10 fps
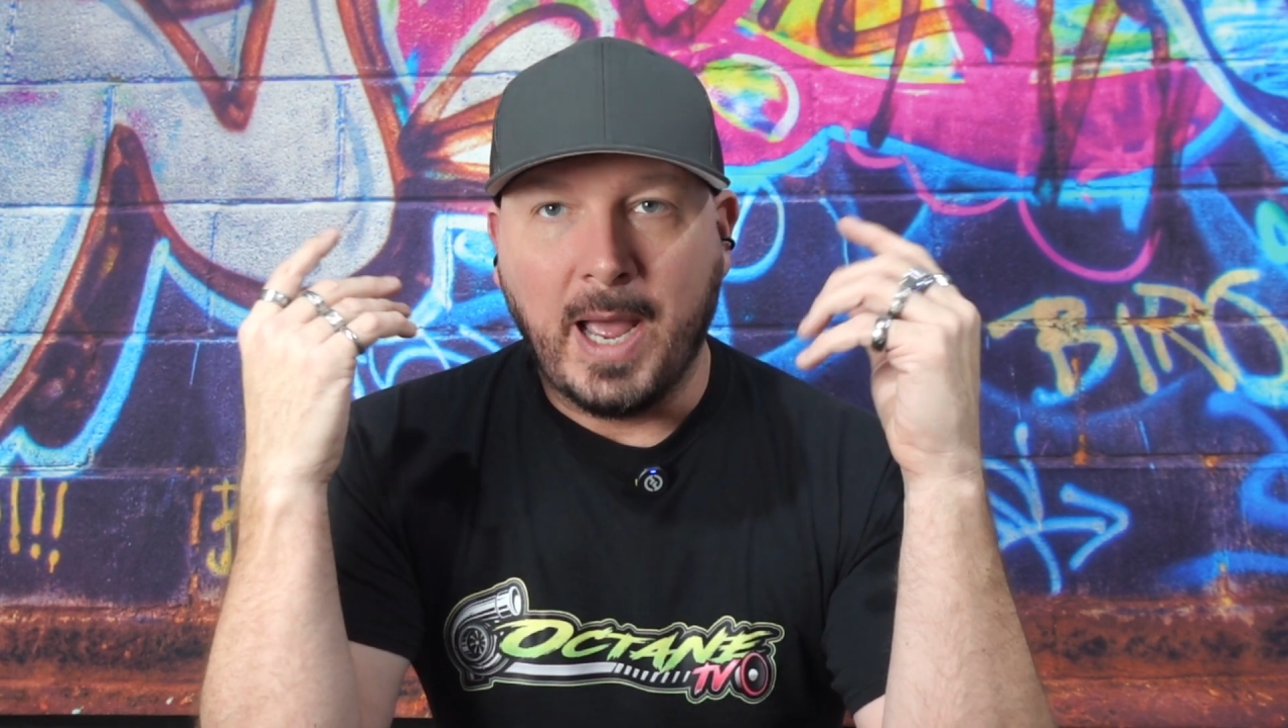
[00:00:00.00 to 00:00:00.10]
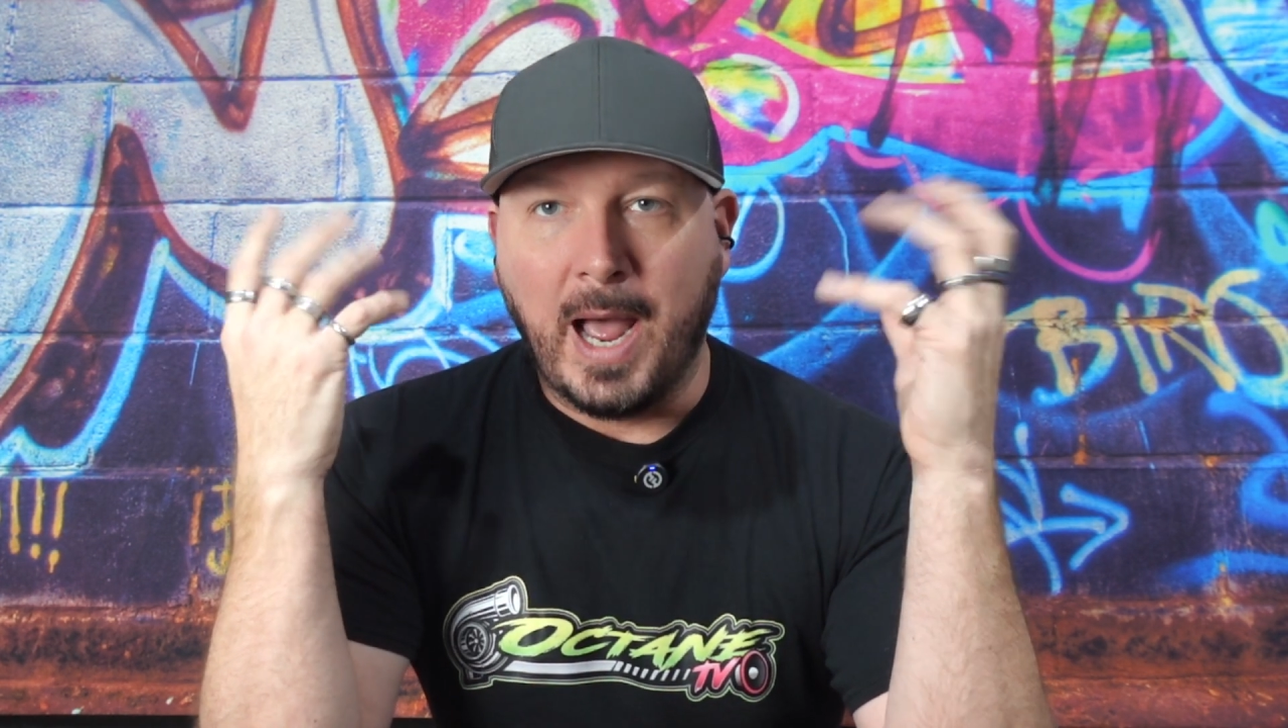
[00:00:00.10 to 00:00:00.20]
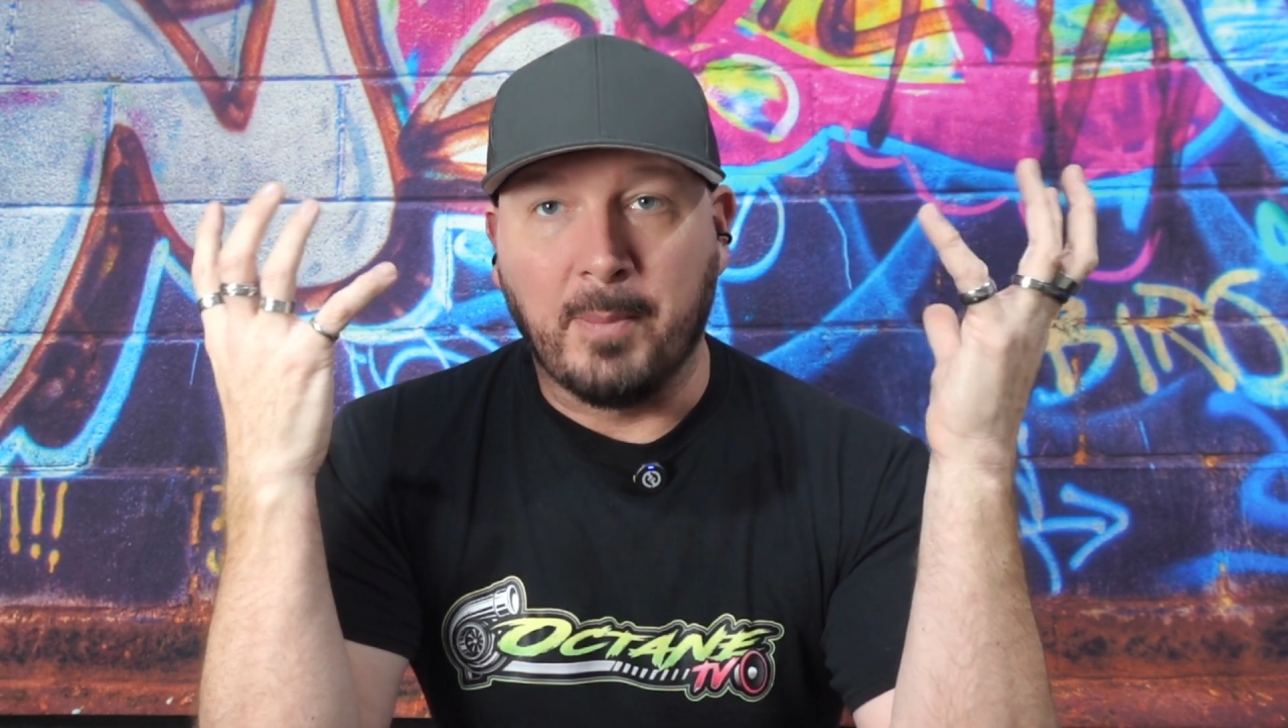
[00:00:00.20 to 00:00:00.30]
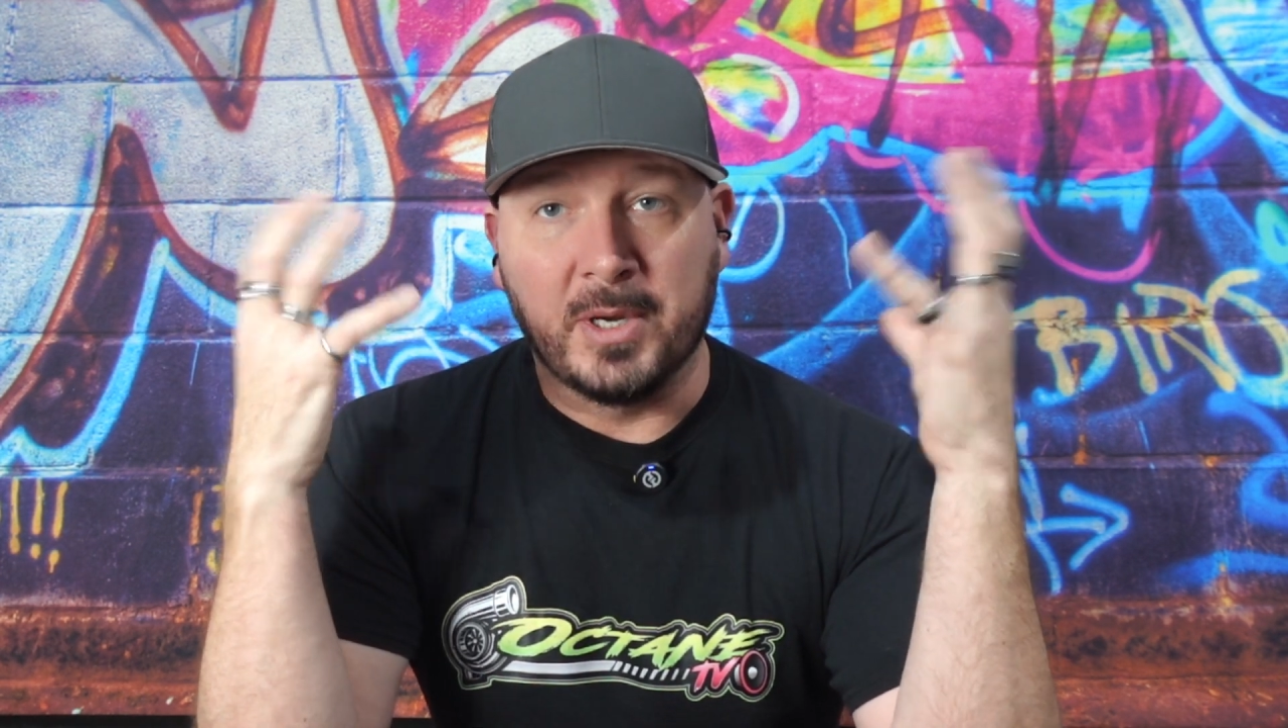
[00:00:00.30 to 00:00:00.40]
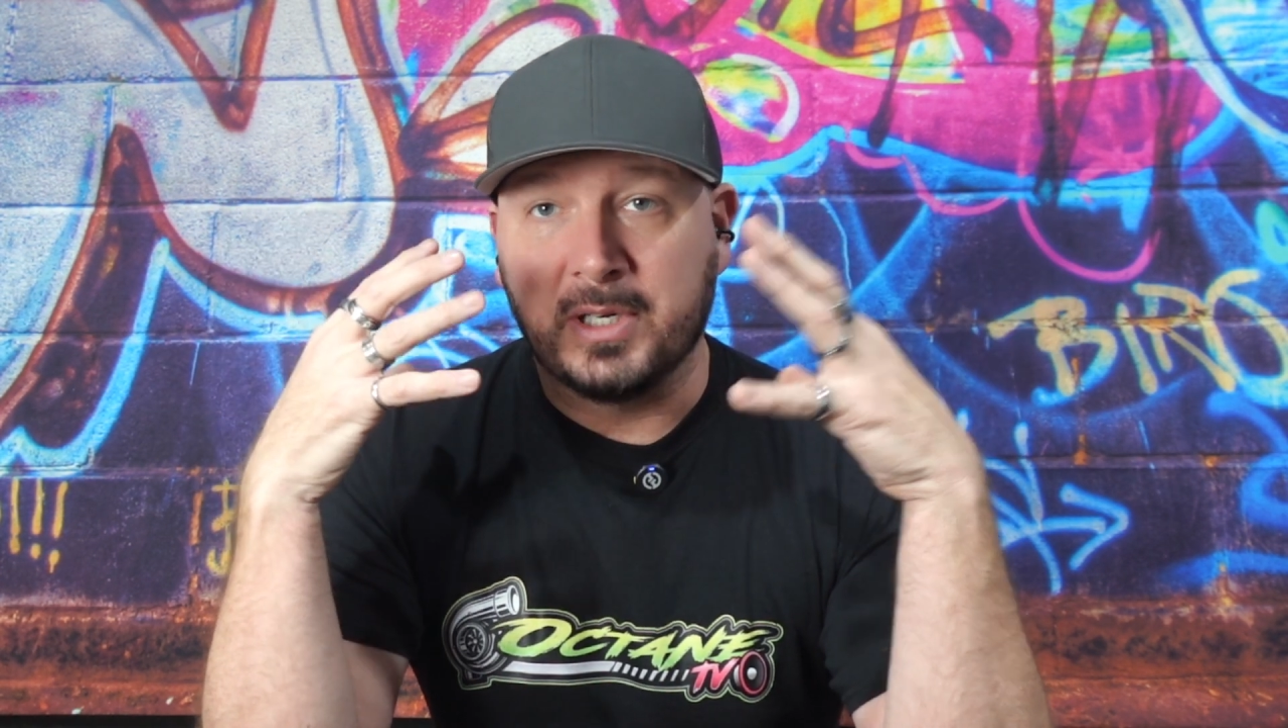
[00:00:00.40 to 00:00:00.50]

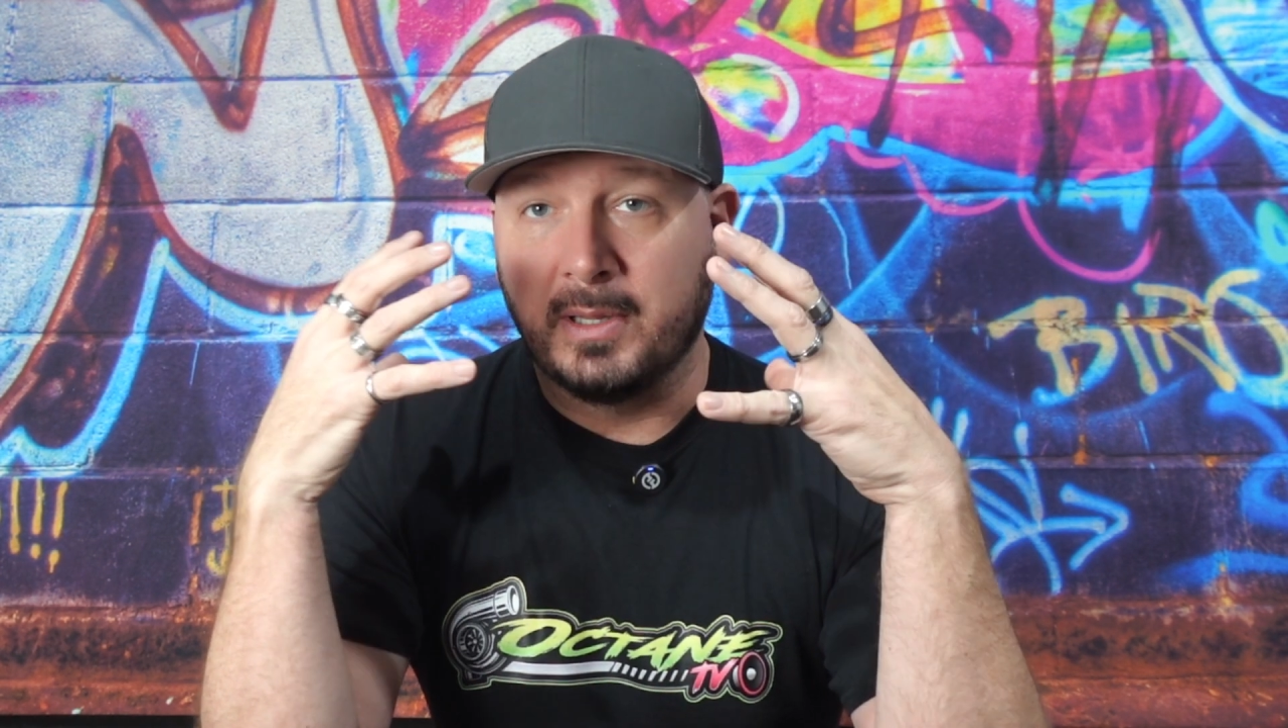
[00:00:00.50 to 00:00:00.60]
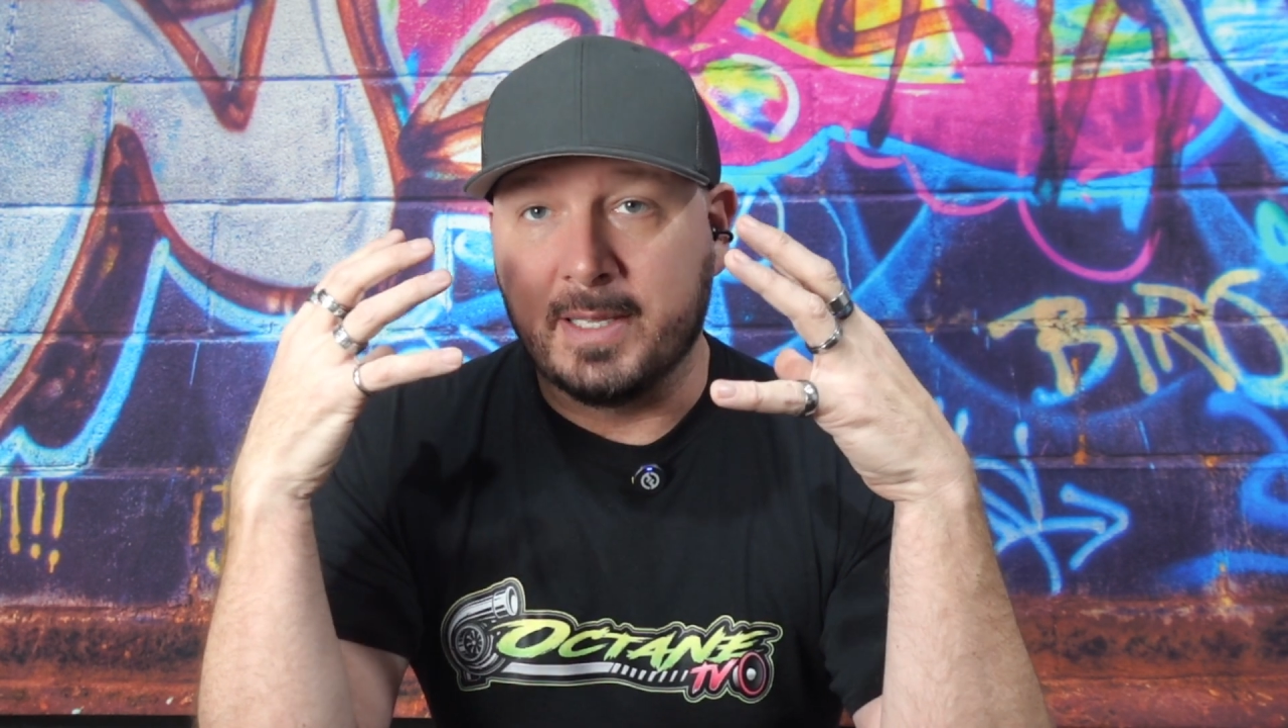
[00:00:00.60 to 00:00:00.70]
how much it